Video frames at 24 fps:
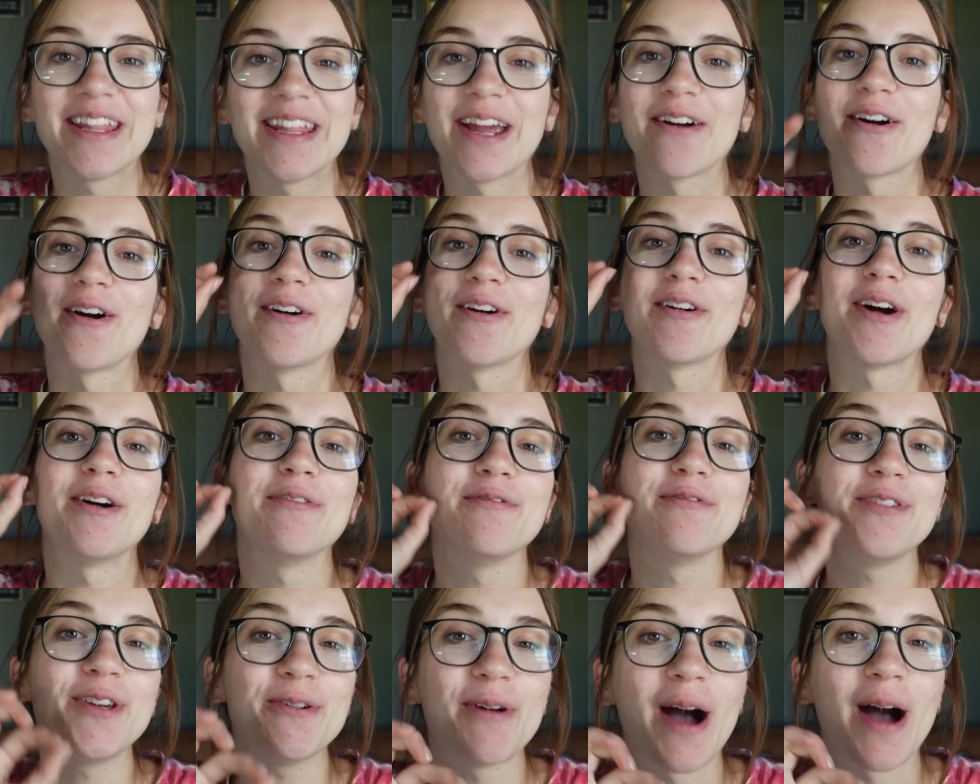There are a
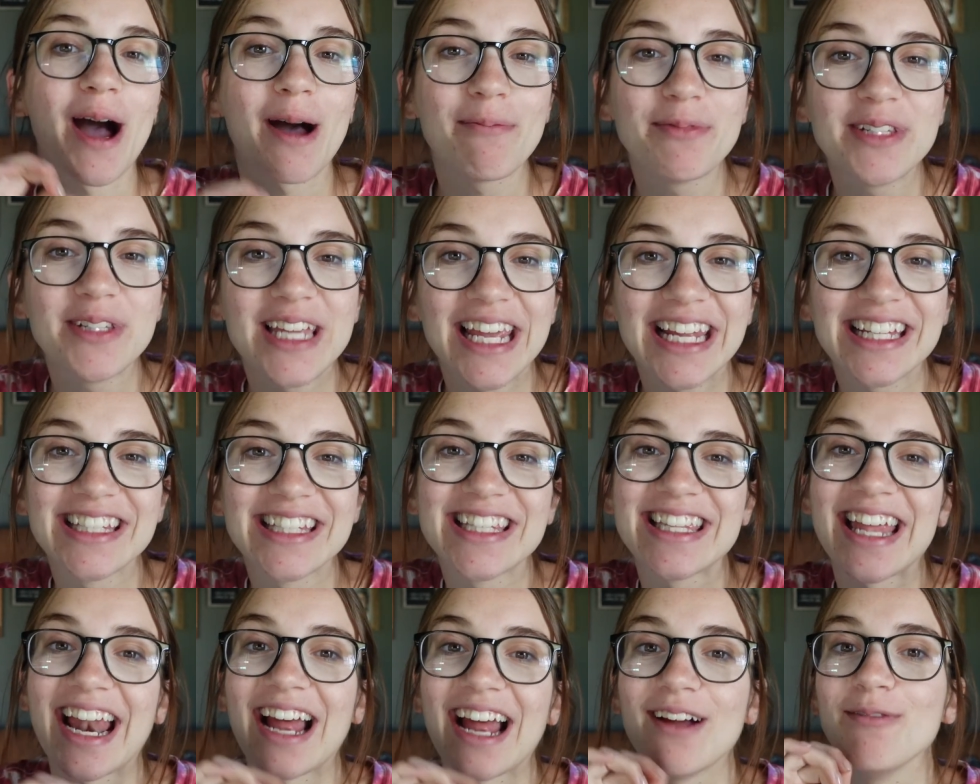few
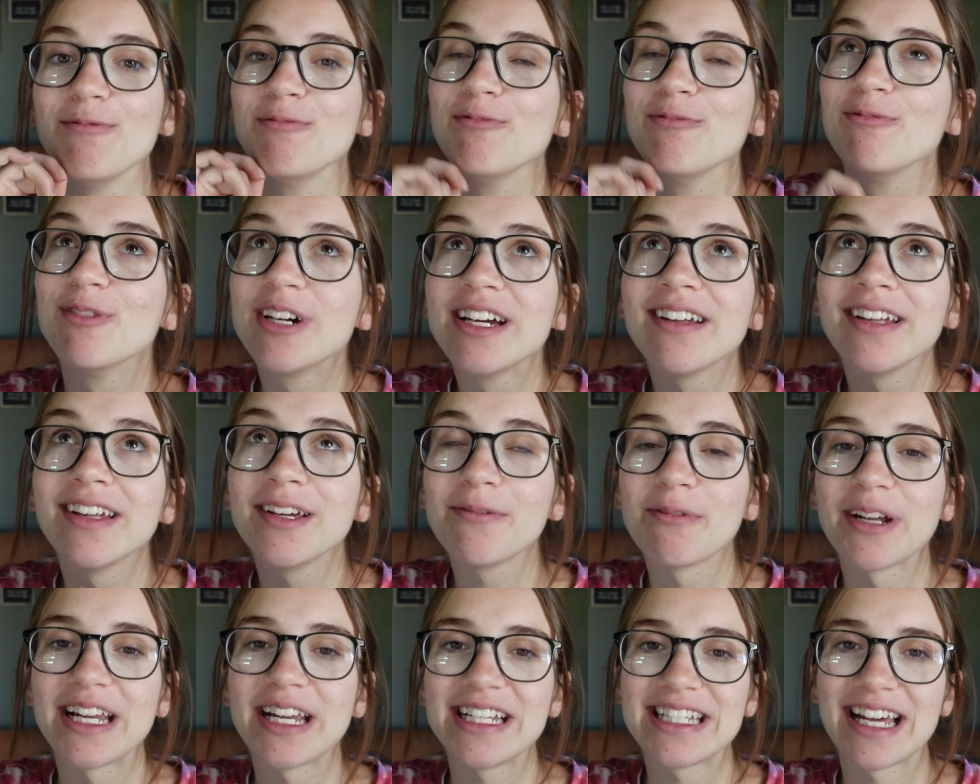updates that I
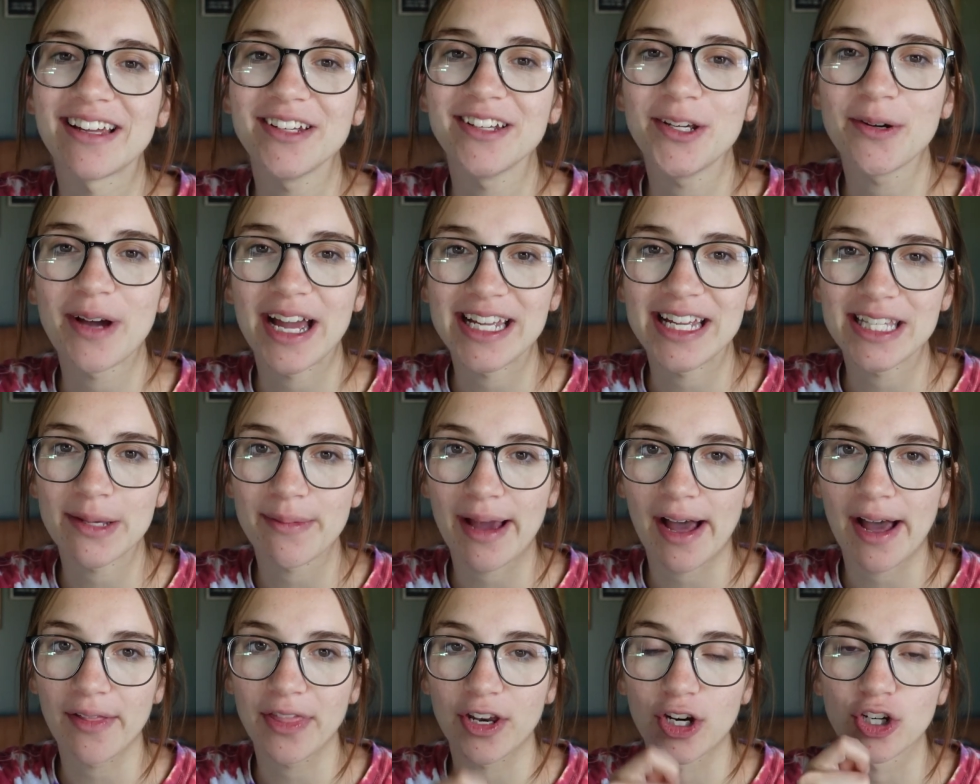really want to tell you guys
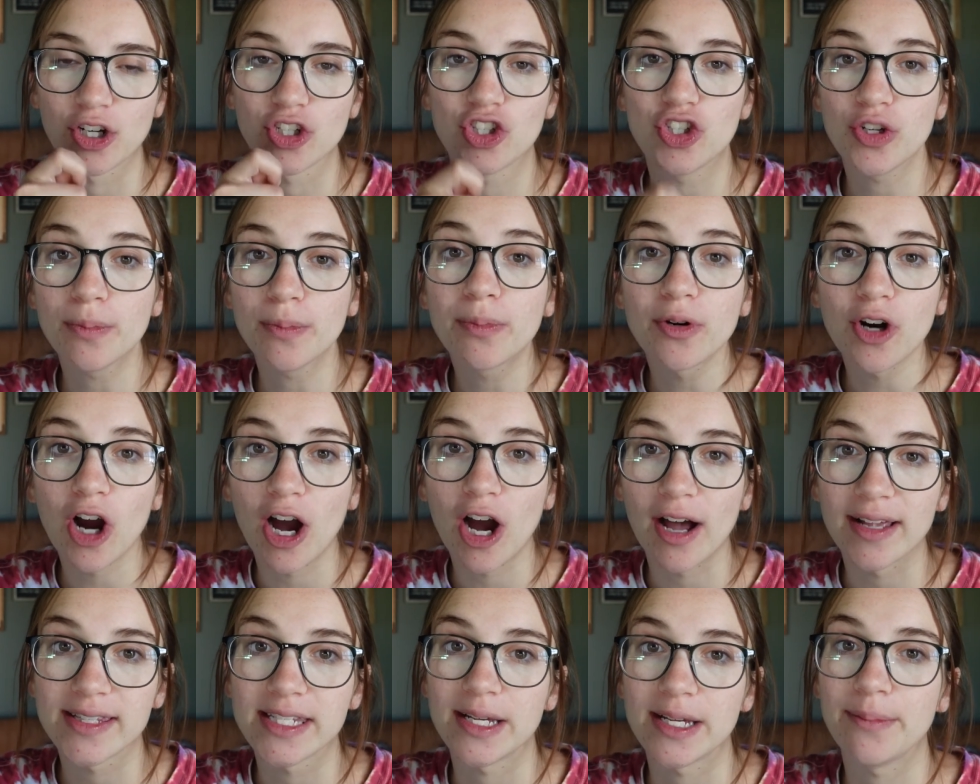about that are super
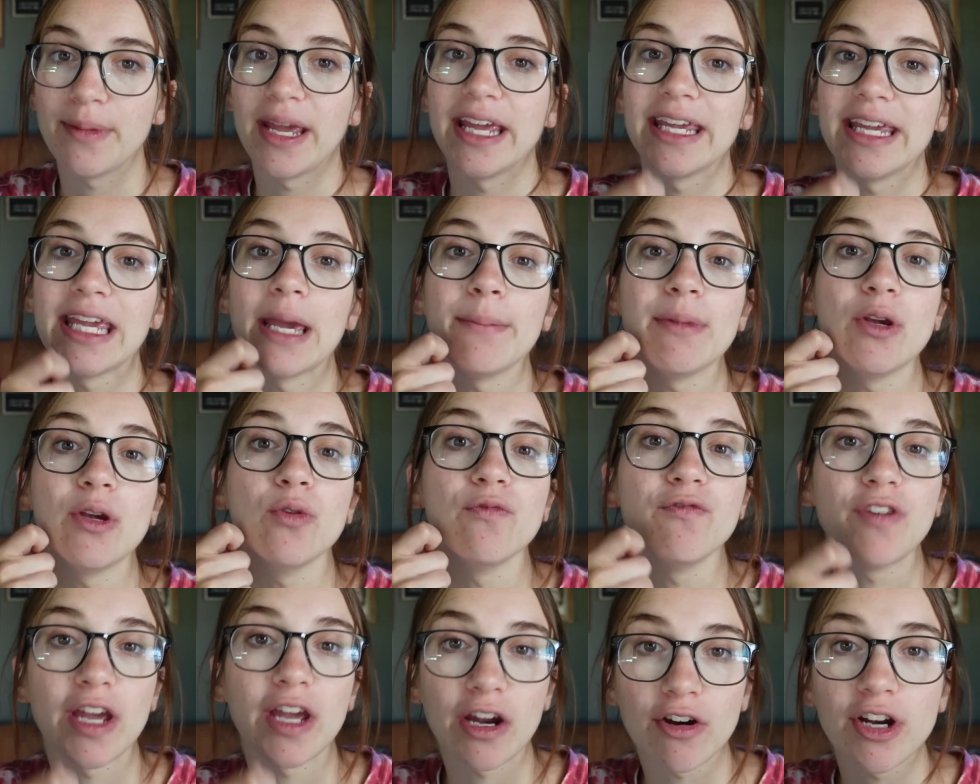awesome and can be
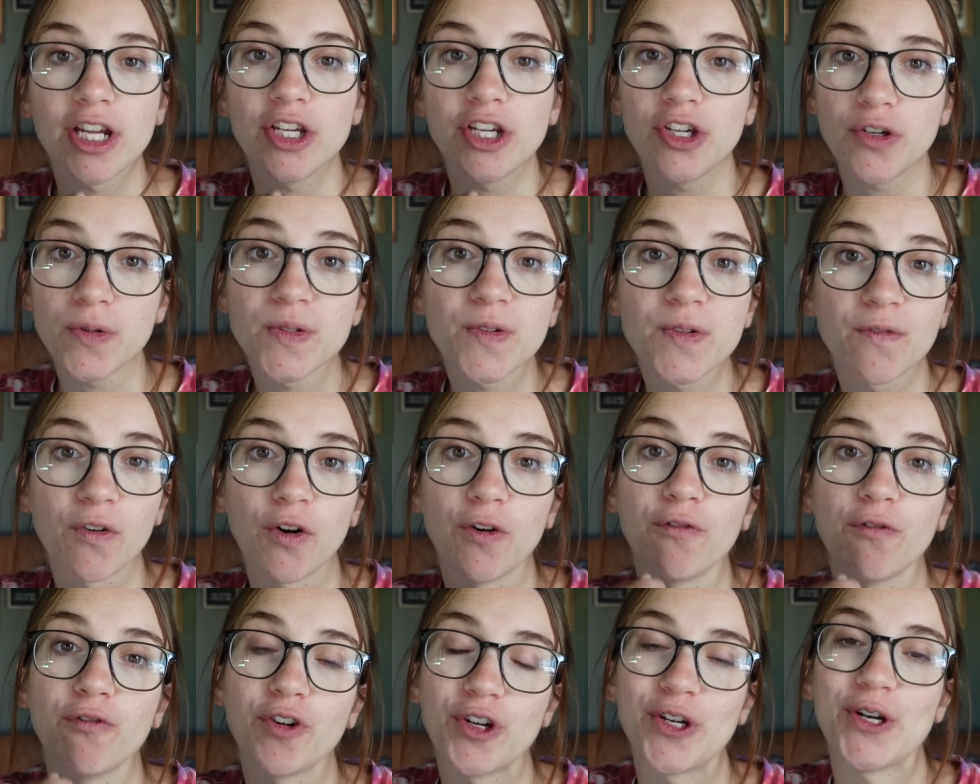very
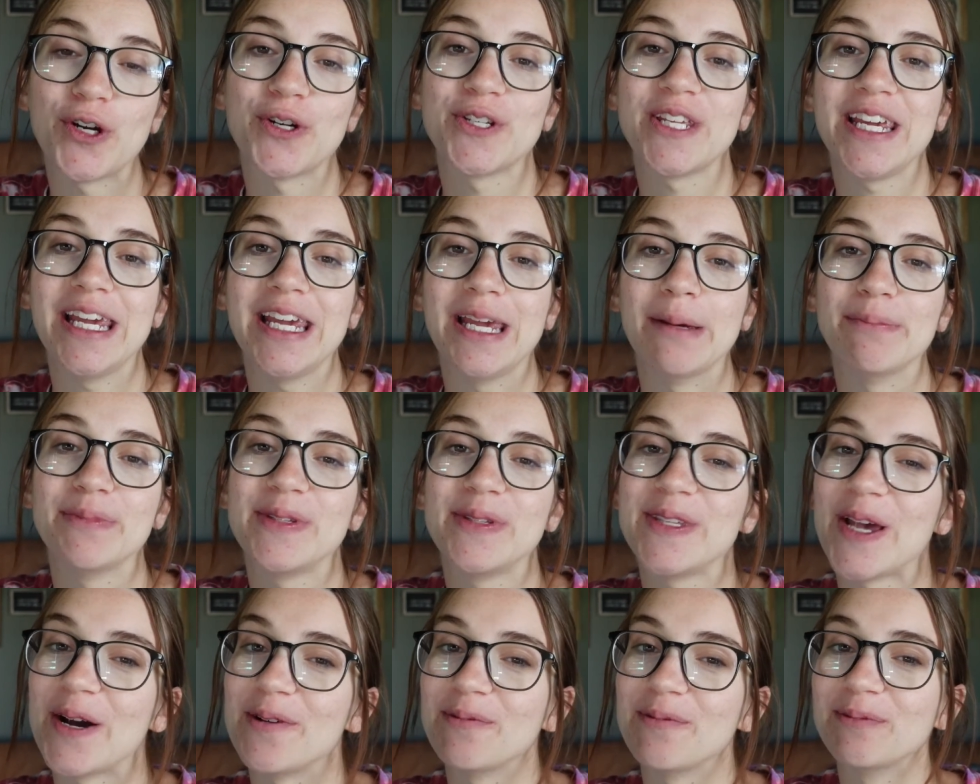useful for your team.
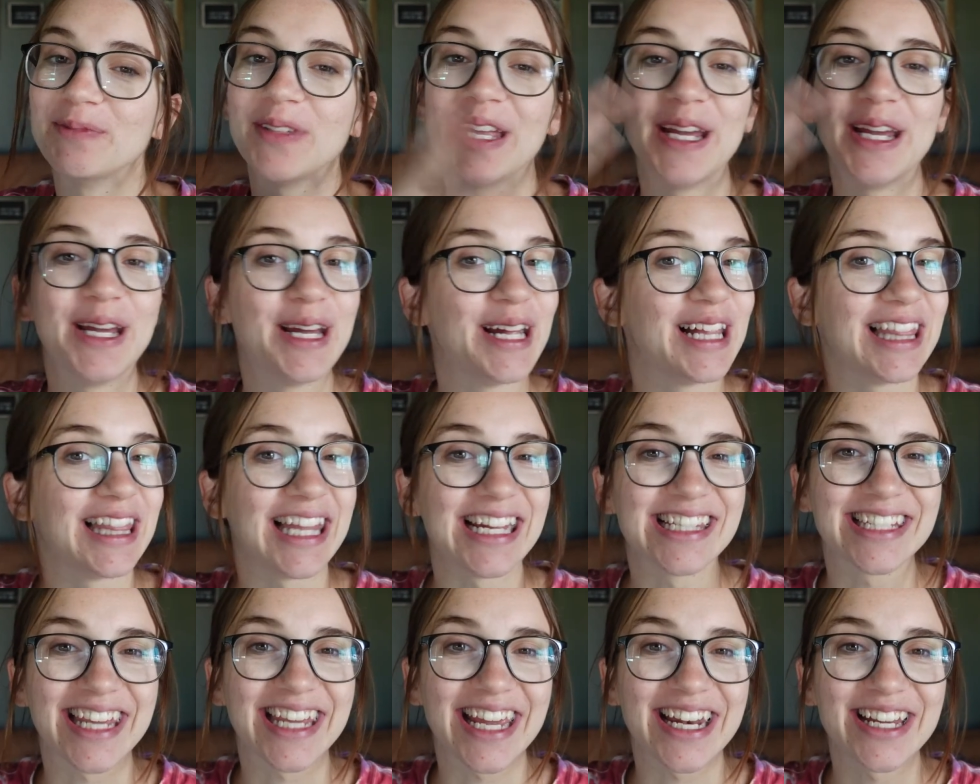So
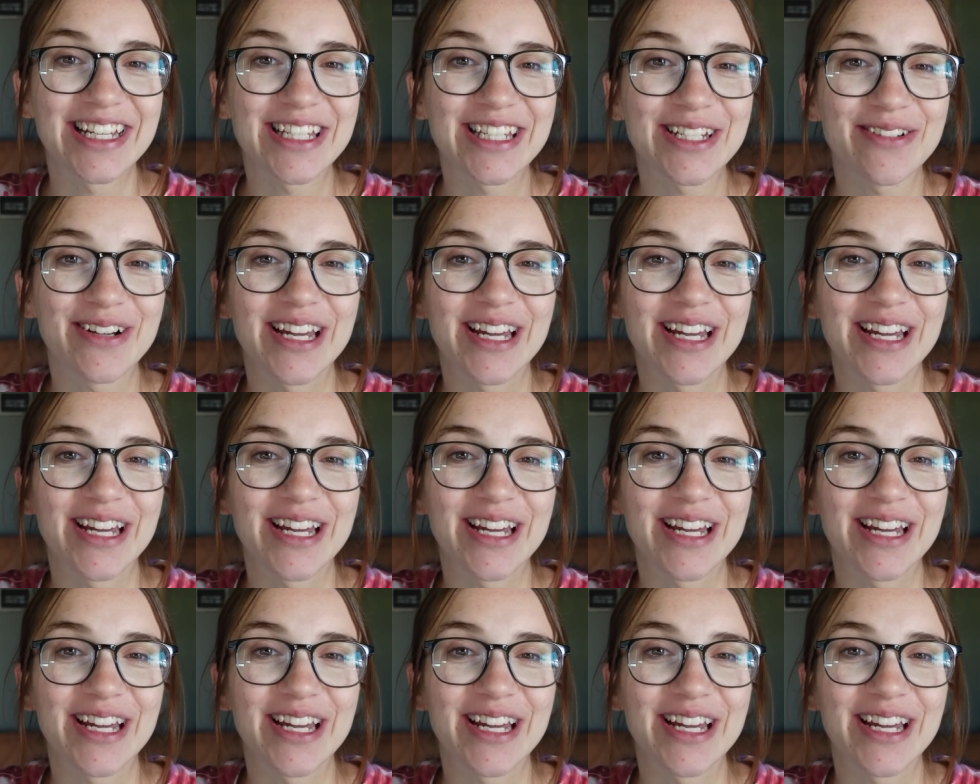let's get into